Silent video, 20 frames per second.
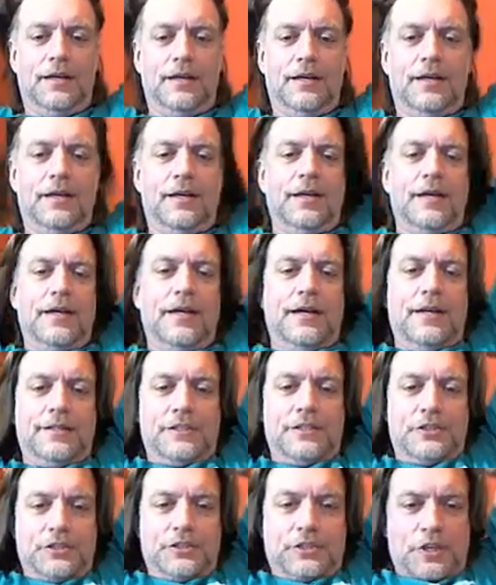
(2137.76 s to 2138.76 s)
uh,
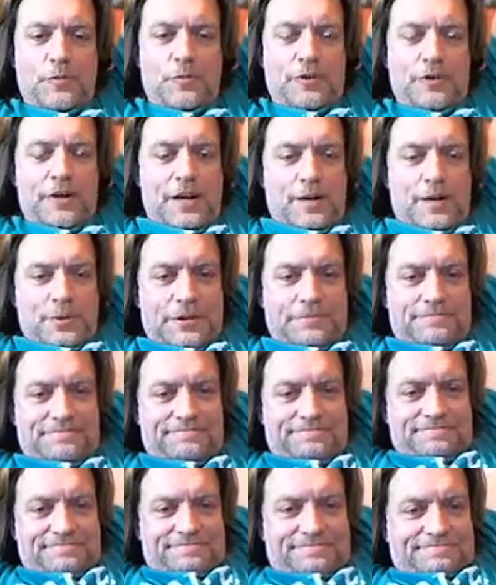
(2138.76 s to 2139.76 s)
to sober up and
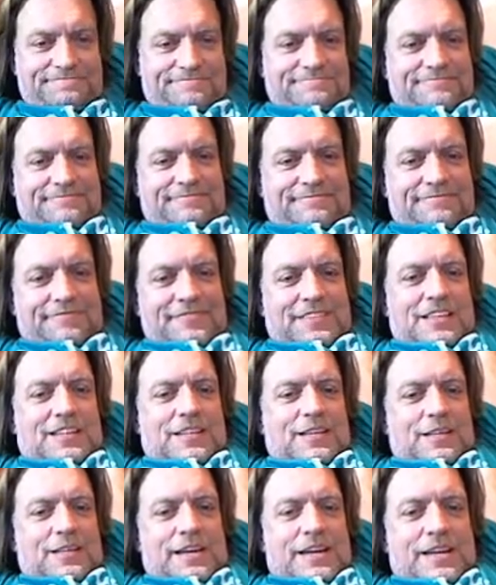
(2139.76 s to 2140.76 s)

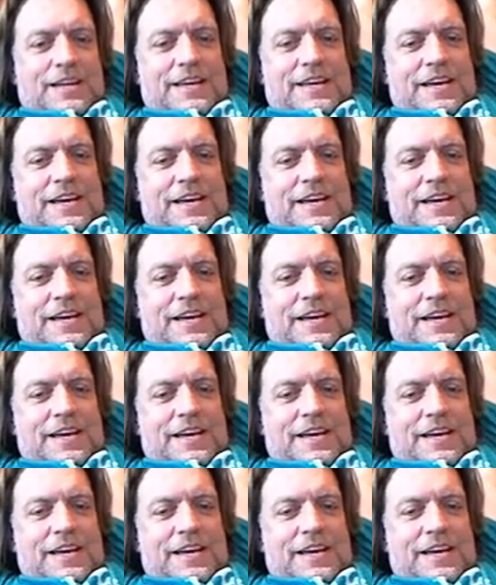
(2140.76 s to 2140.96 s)
and